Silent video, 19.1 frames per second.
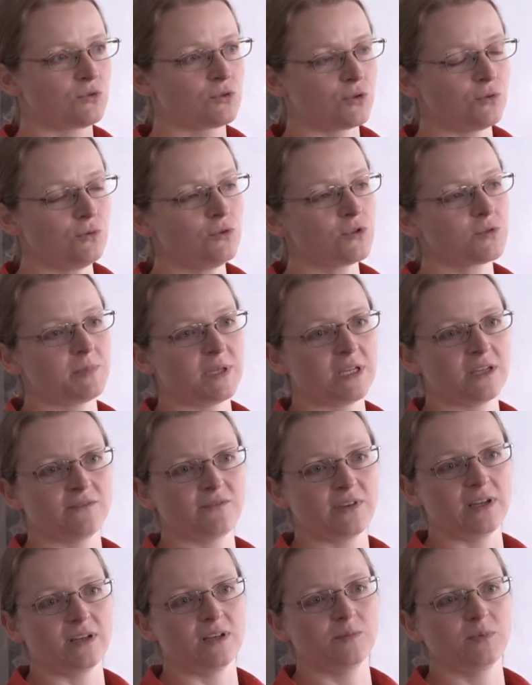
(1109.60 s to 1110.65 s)
tools being
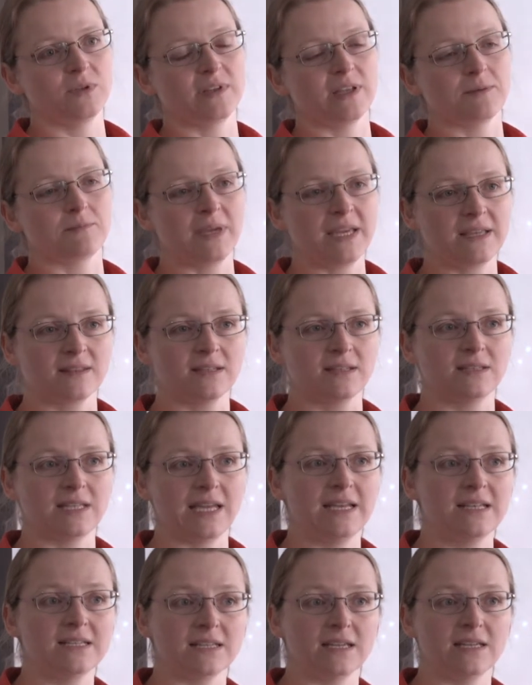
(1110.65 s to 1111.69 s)
available that make the
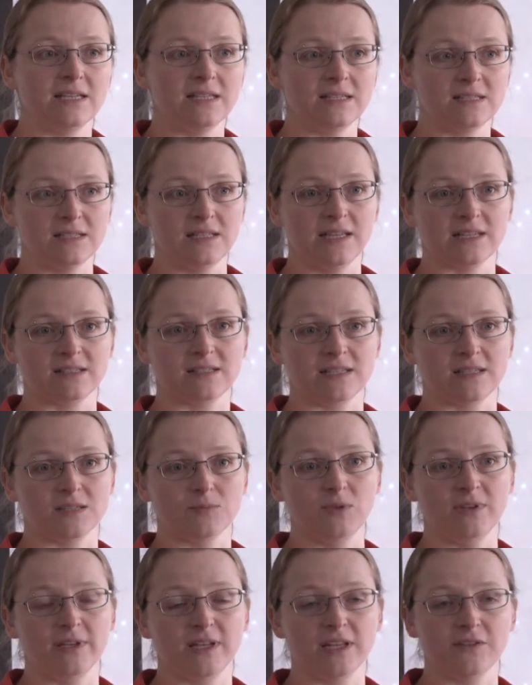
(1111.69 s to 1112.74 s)
data easily
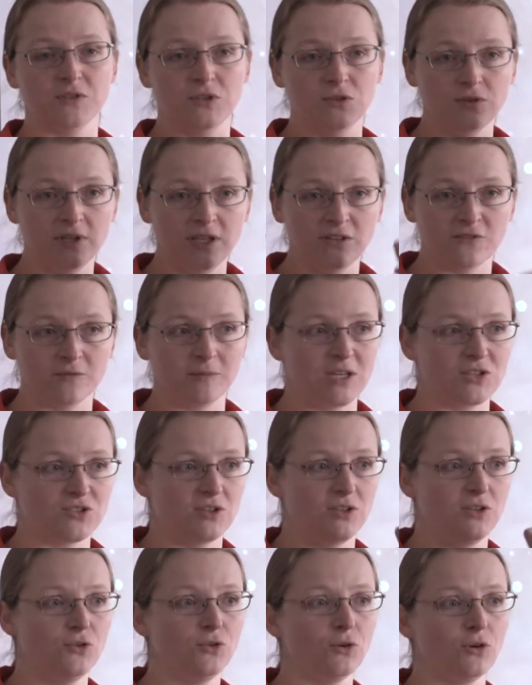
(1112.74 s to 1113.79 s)
accessible, that gives you the
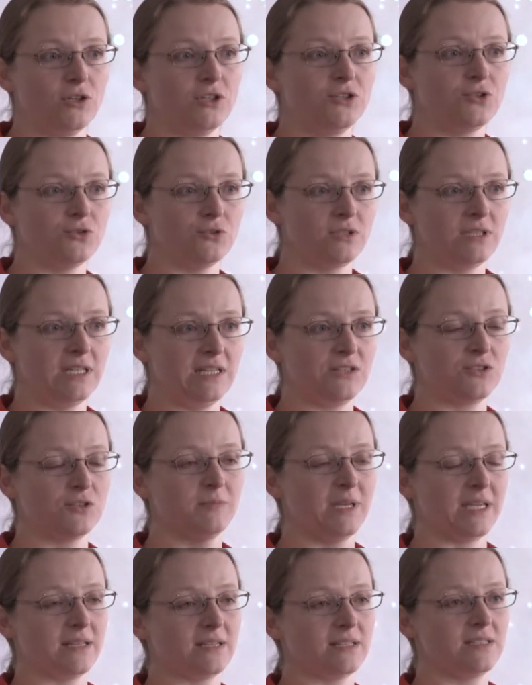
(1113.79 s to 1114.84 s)
information and the knowledge you'd need to
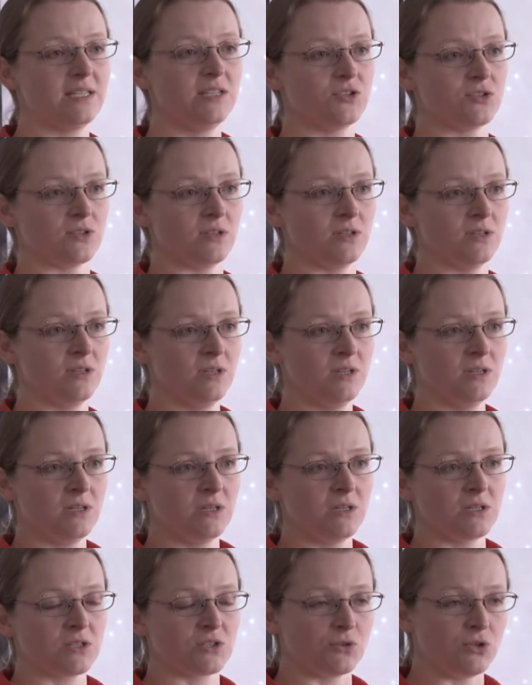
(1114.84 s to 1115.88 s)
make a decision.
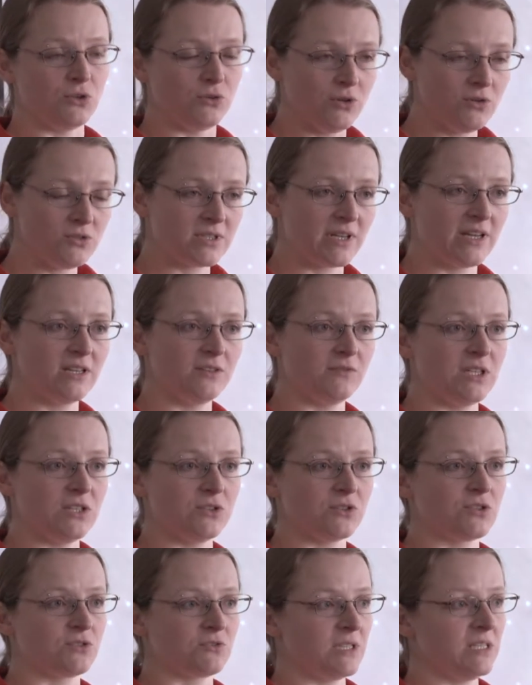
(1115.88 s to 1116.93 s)
So in those kind of
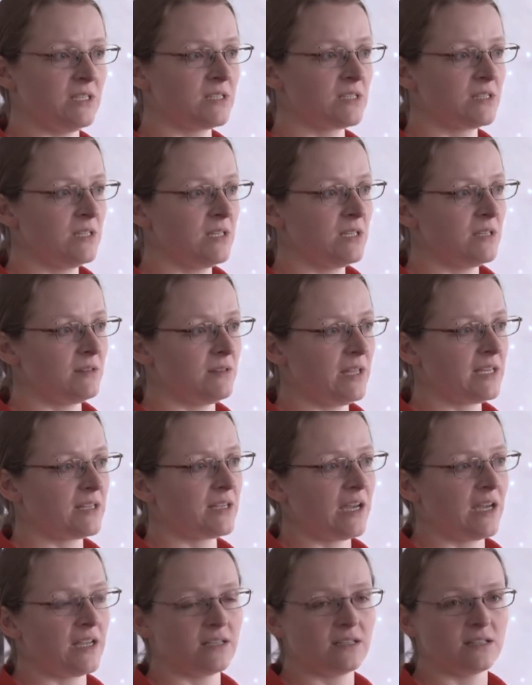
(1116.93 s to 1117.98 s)
industries,
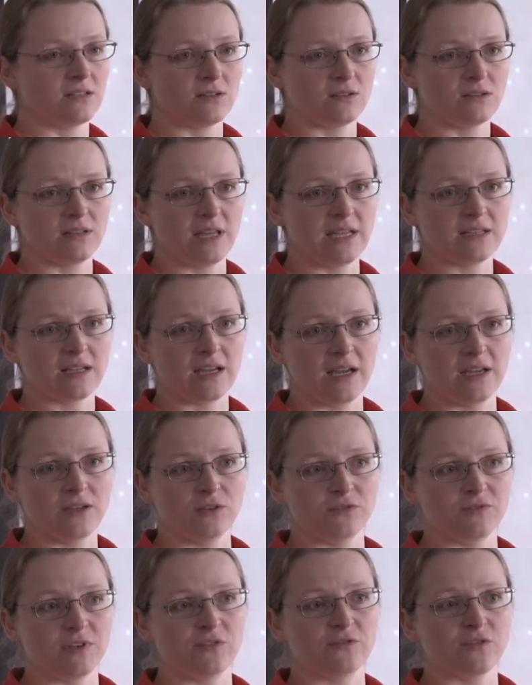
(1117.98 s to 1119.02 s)
that
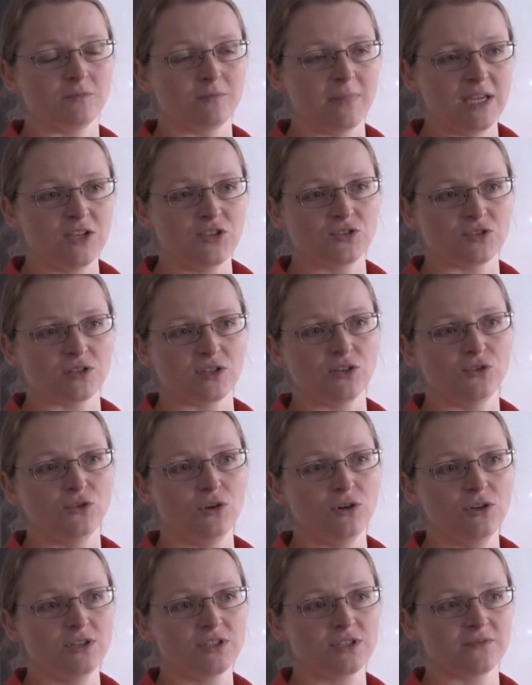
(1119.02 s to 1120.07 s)
kind of information and
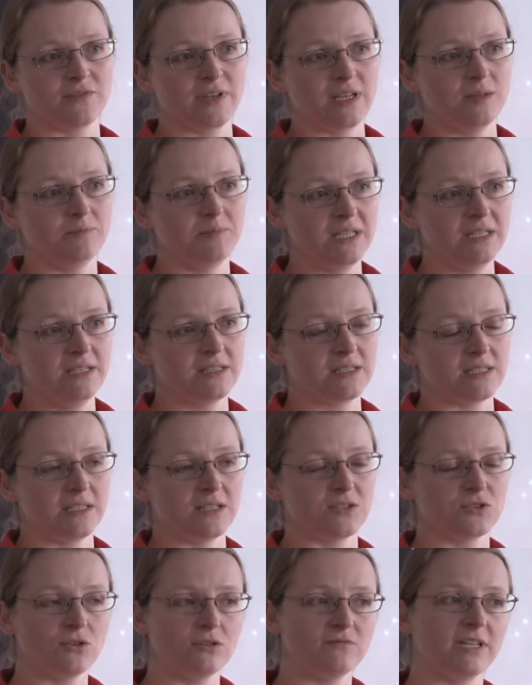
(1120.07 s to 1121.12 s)
knowledge availability
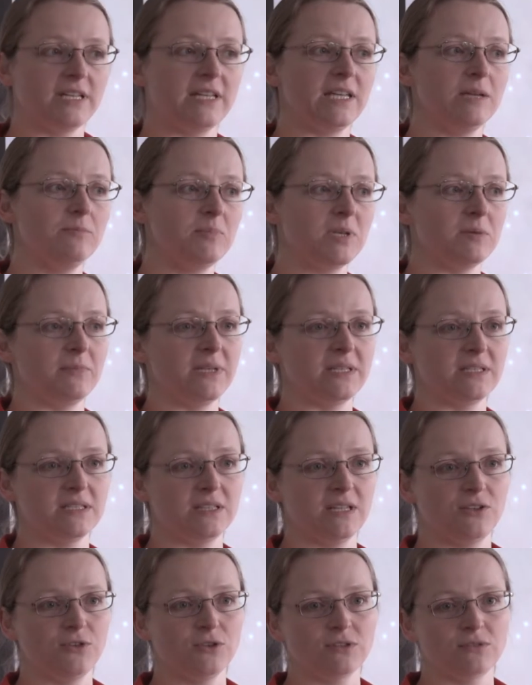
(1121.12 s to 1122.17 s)
is already
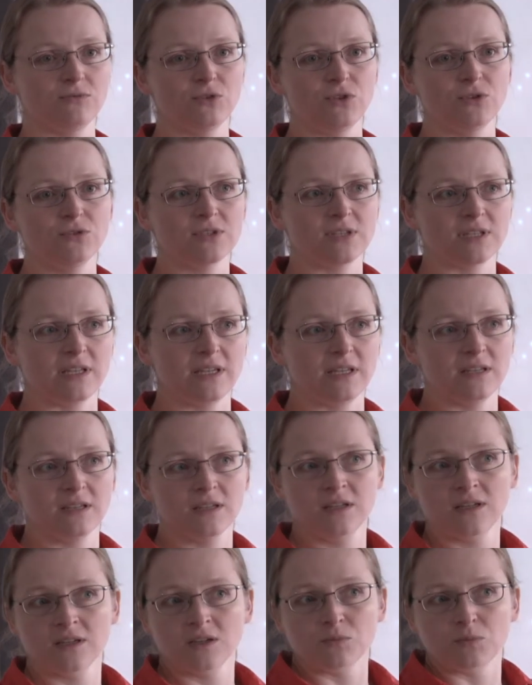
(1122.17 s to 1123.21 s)
implemented, and you're using it
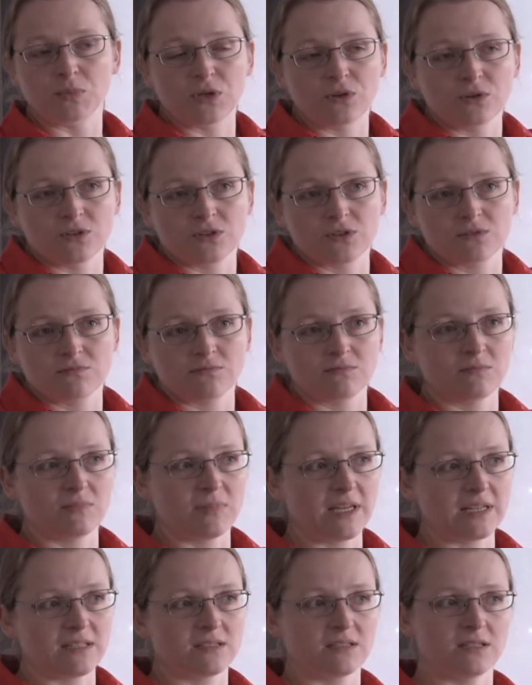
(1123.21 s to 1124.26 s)
because
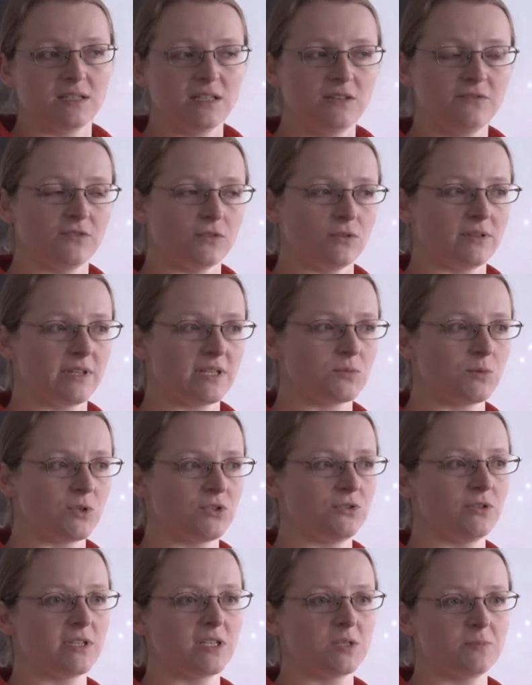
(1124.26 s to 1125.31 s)
that's the default. That's
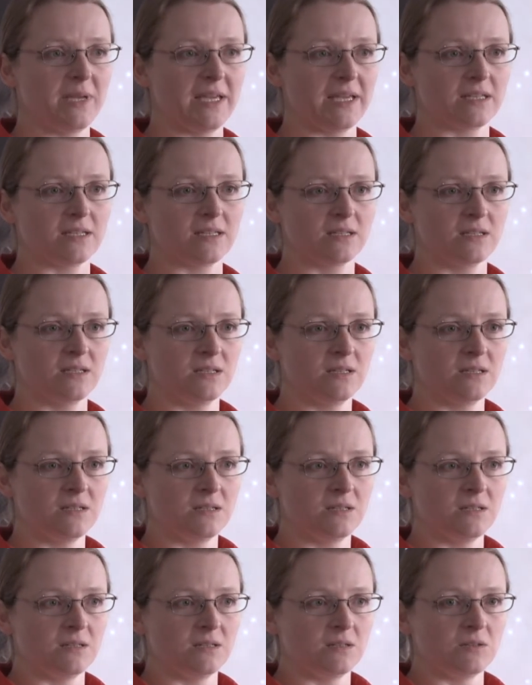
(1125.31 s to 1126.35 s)
what you expect.
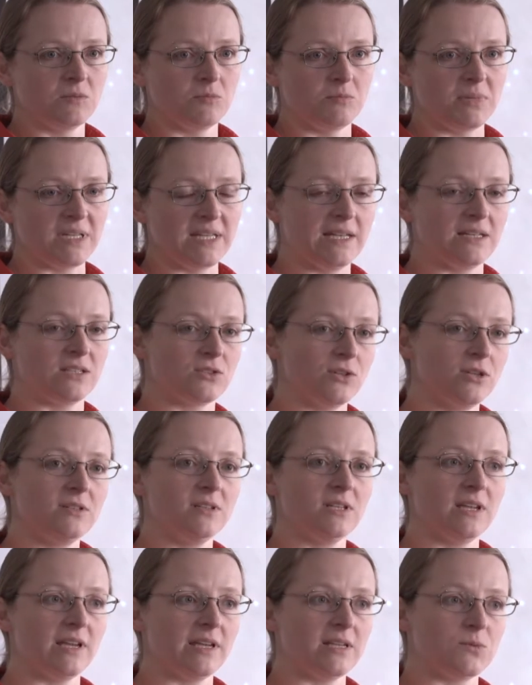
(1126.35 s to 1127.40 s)
But that is not
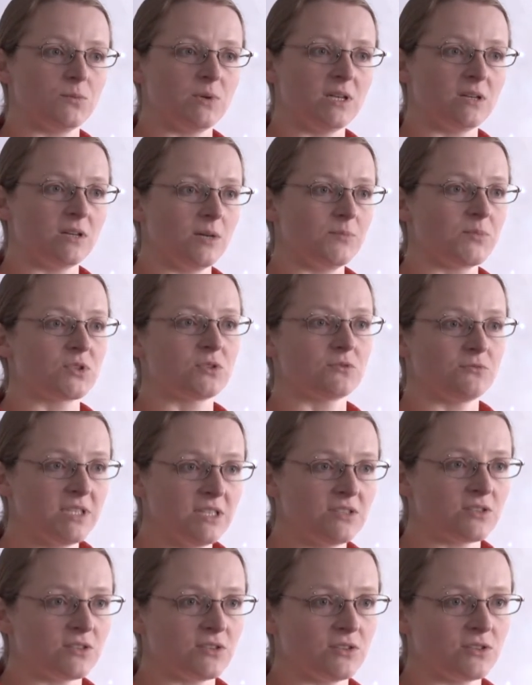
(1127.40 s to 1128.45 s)
the case when it comes to
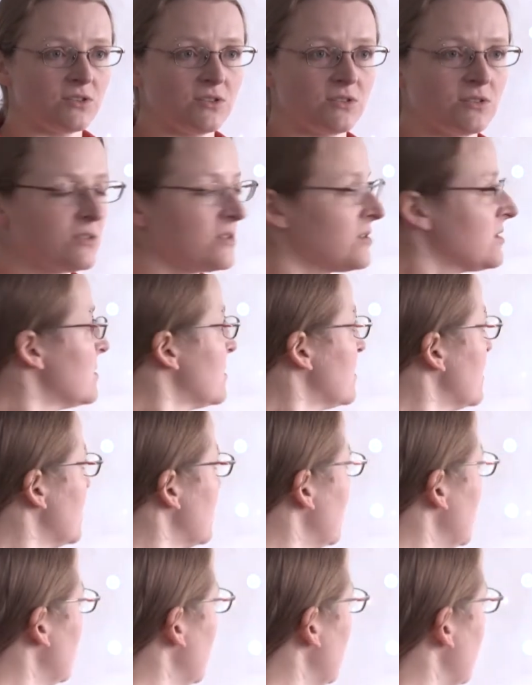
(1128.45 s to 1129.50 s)
research.
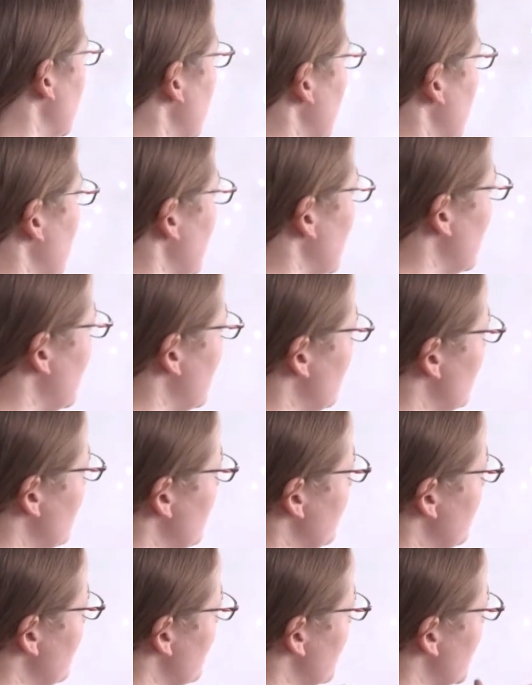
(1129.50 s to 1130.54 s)

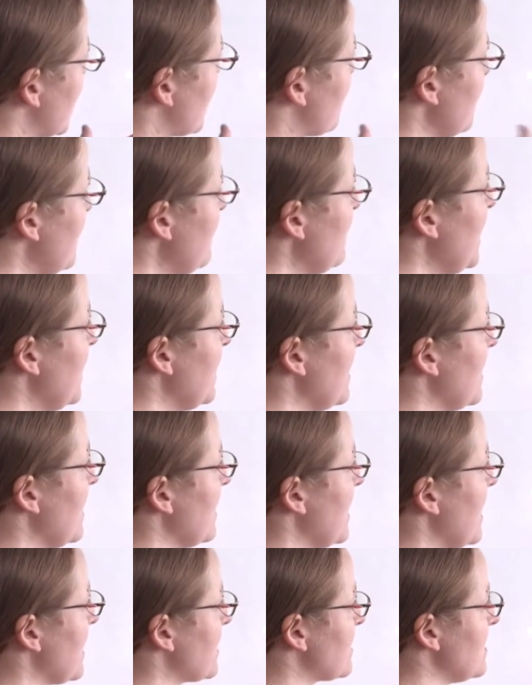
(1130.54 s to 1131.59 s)

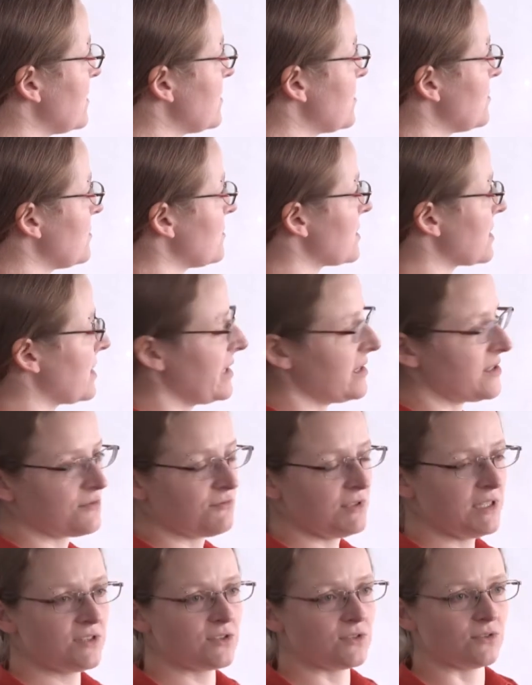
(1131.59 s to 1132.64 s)
Streamlining access to scarce
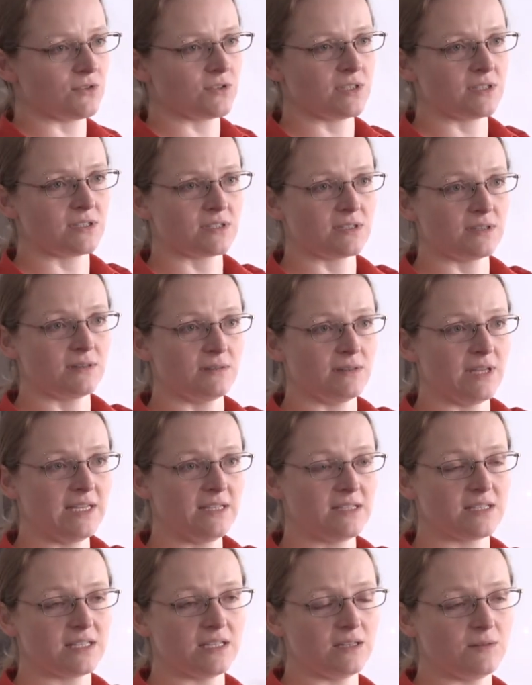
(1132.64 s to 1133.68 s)
resources. That
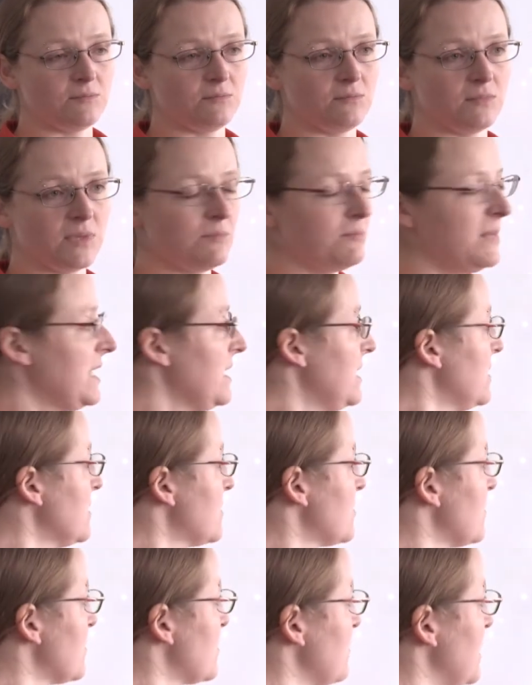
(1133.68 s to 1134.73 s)
is seen in many
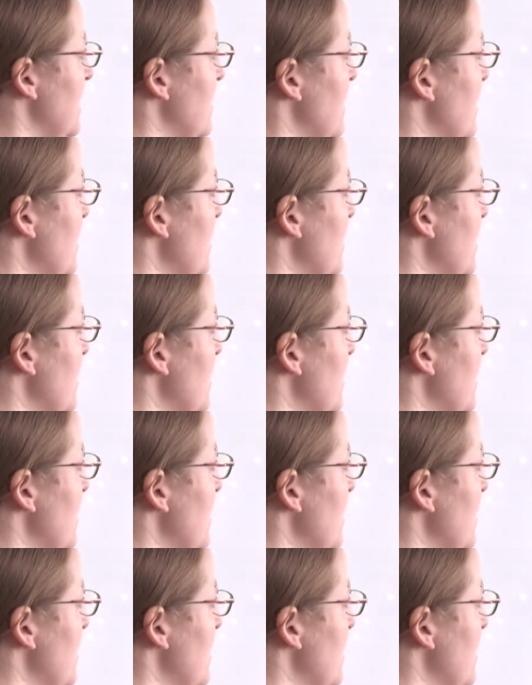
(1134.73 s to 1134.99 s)
industries